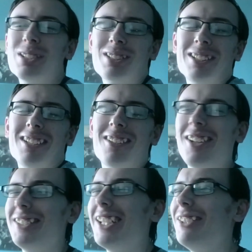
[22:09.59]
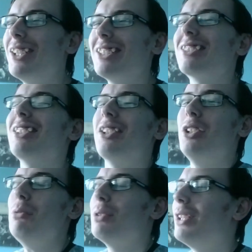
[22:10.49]
Kanye West to
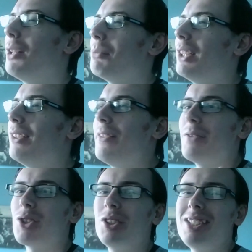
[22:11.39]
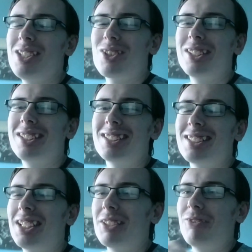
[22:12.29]
open up the
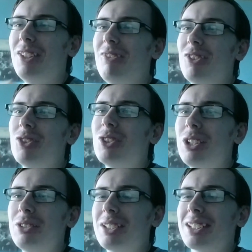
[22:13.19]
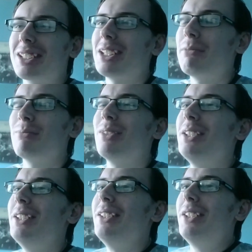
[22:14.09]
2026 FIFA World Cup
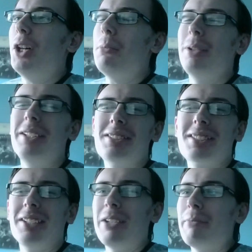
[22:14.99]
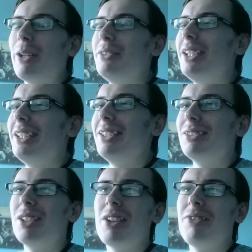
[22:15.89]
opening ceremony,
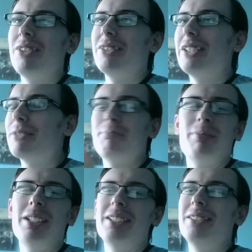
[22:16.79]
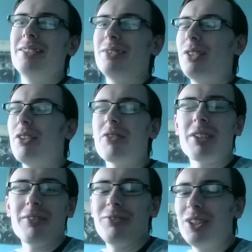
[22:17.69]
wherever
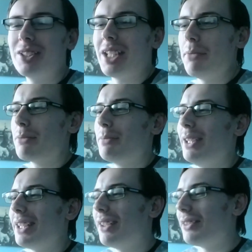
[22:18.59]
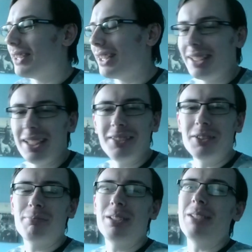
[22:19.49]
that first game is being held at. It
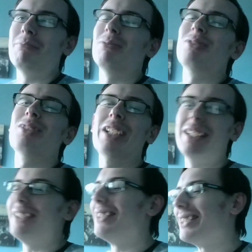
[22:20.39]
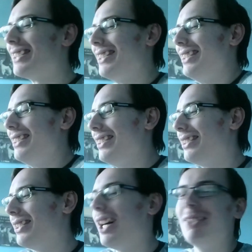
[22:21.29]
would be brilliant.
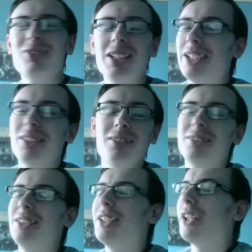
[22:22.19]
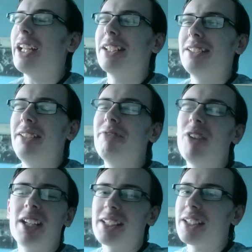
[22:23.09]
I really, that, in
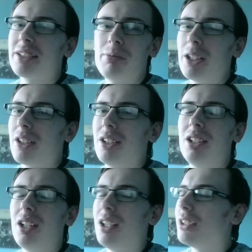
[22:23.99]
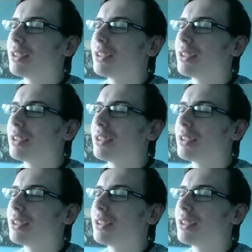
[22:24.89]
fairness, that's going to be a class